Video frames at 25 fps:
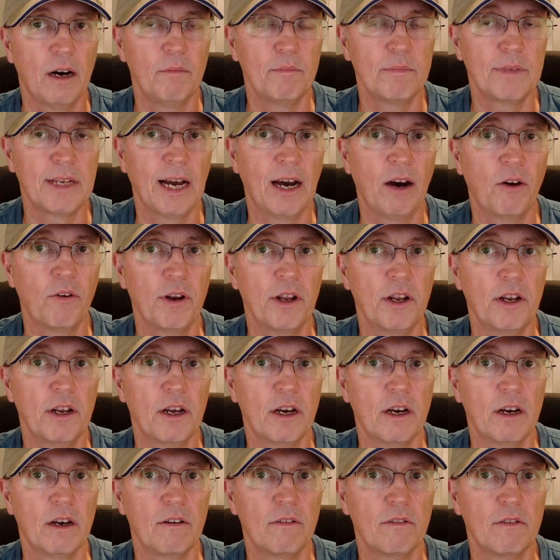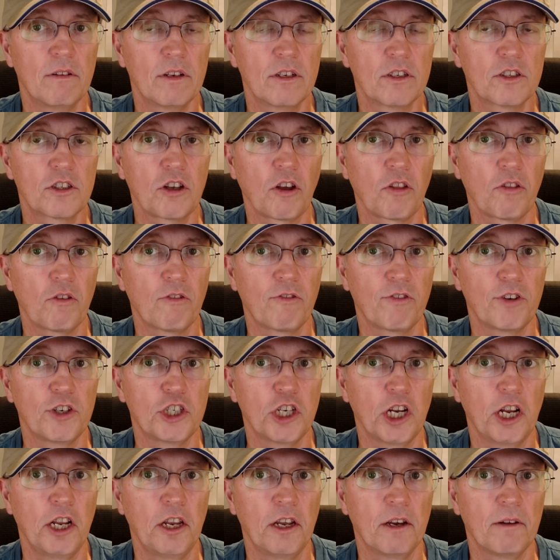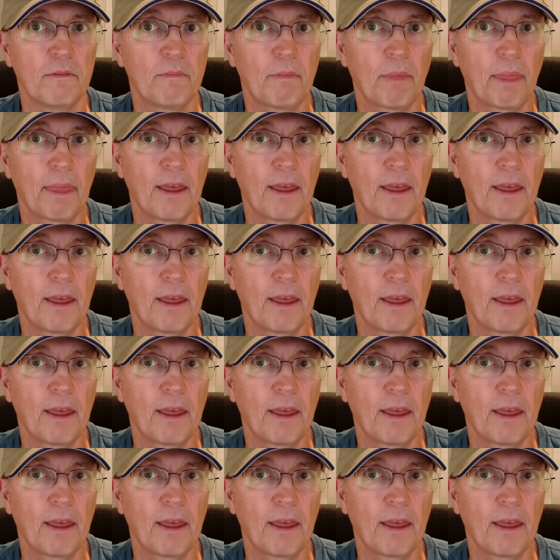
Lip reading: down in Southern Virginia,